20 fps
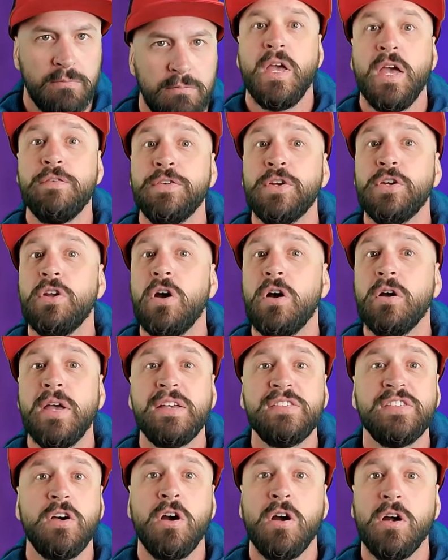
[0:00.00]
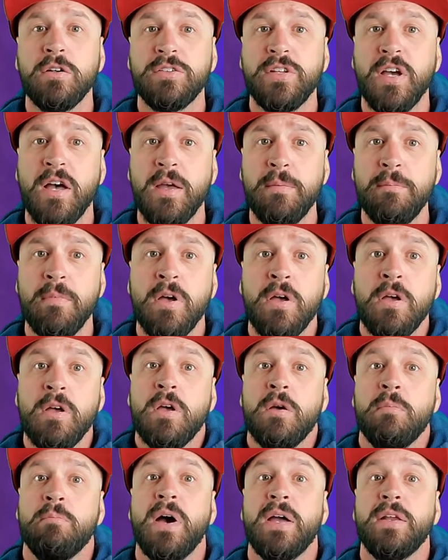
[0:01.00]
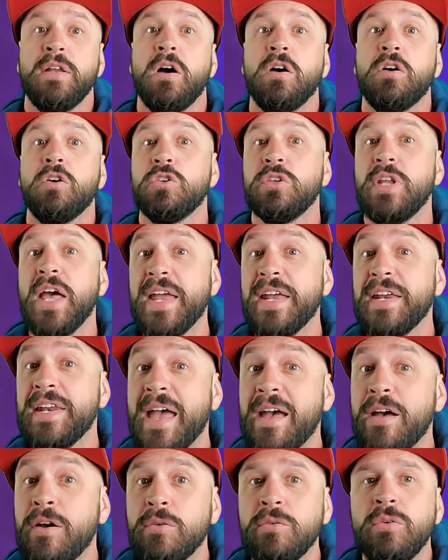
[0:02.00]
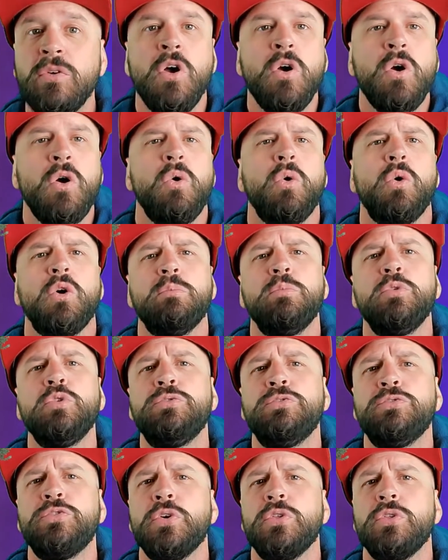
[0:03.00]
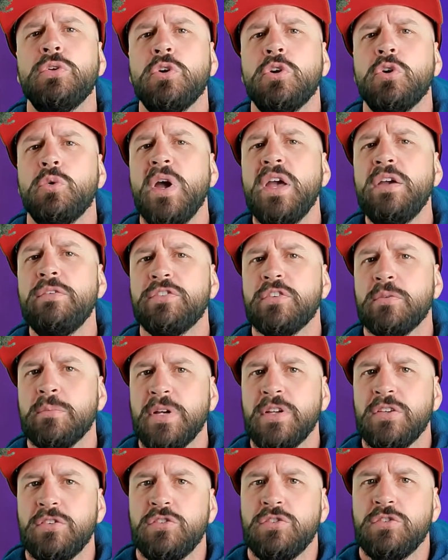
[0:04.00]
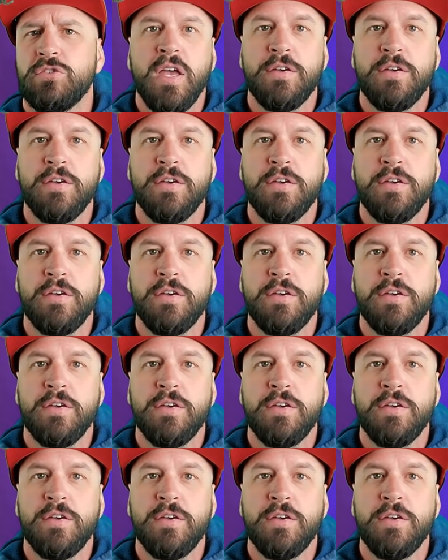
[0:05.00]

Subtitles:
If your dog has a hard time, my dog will lay down or move further away from us.